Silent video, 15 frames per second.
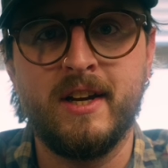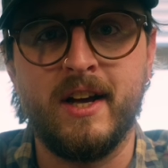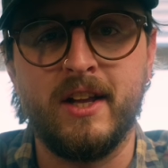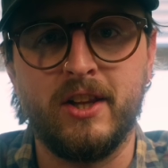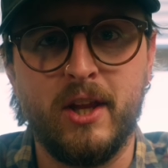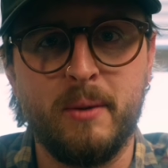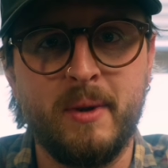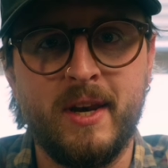
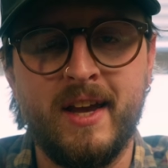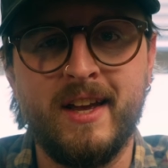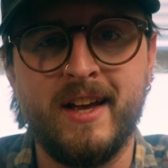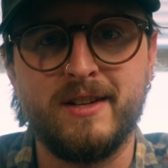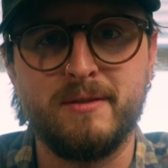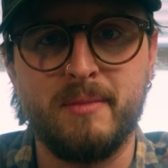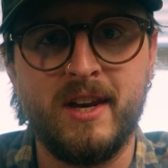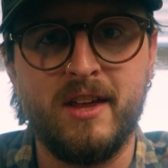eliminate
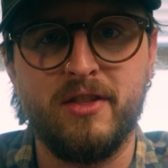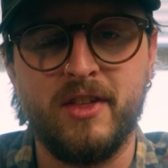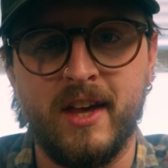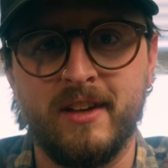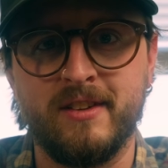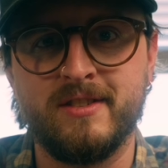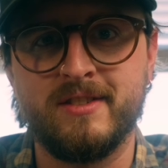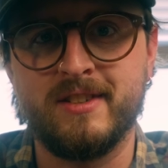as many
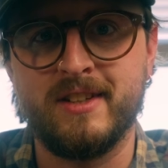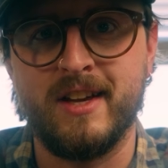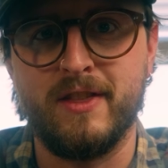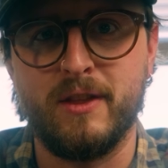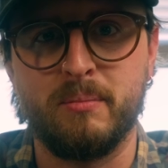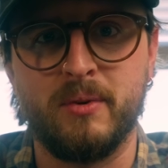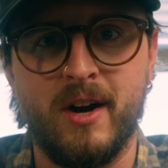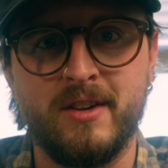things in
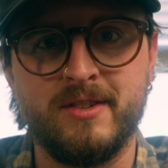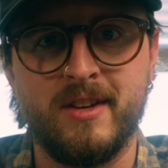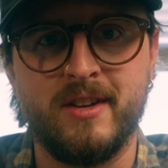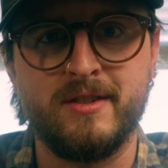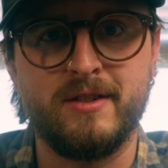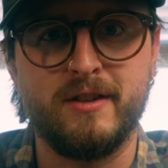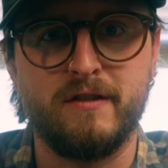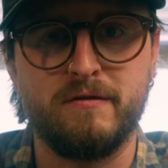the
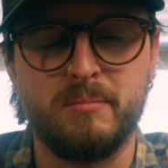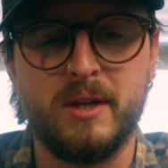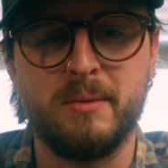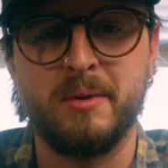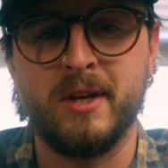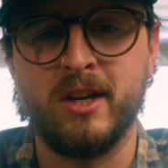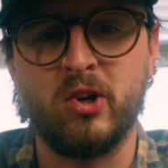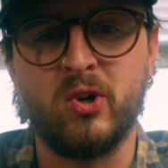process of me
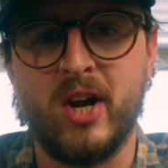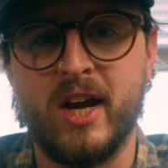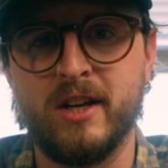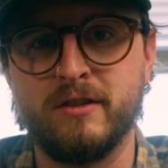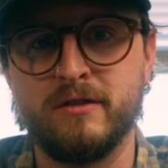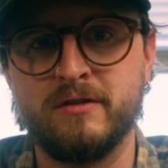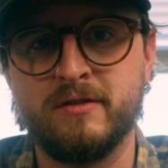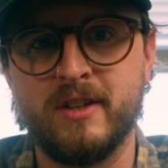being
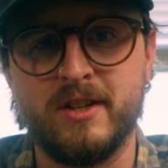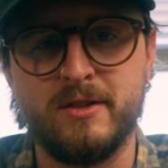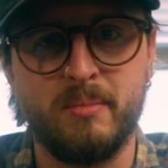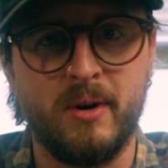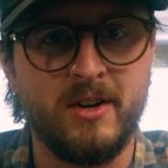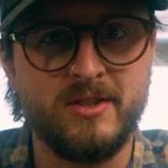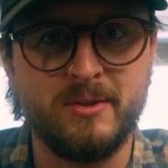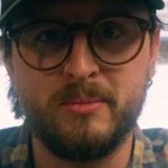creative as
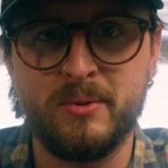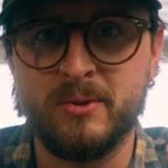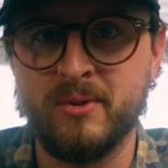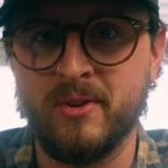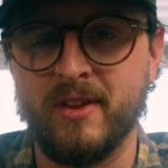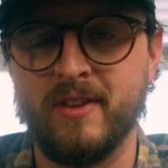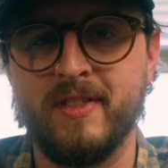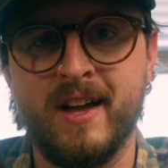
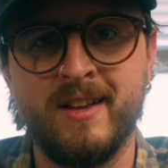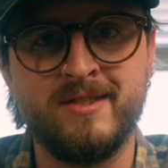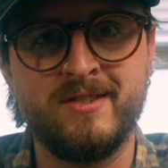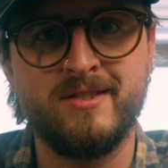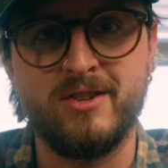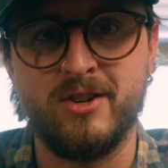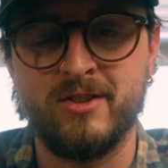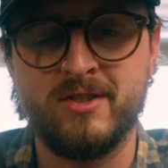possible, then
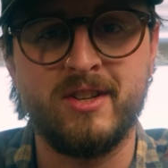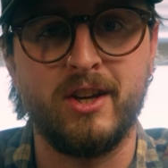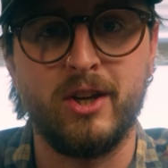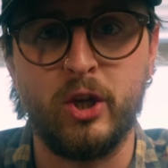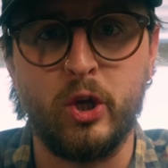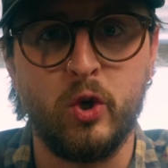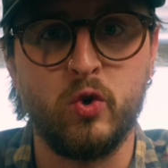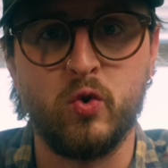that's just a
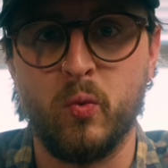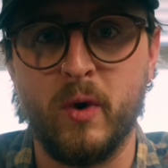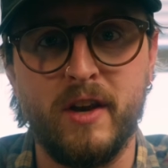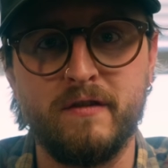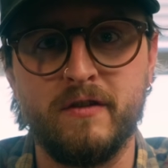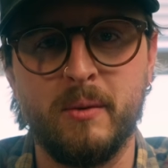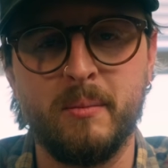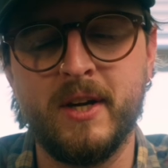huge
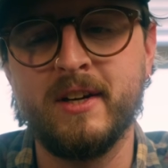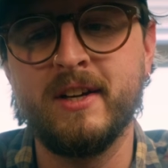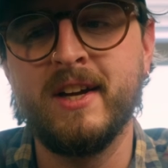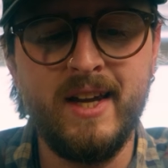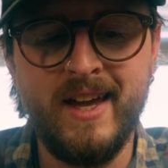win for me.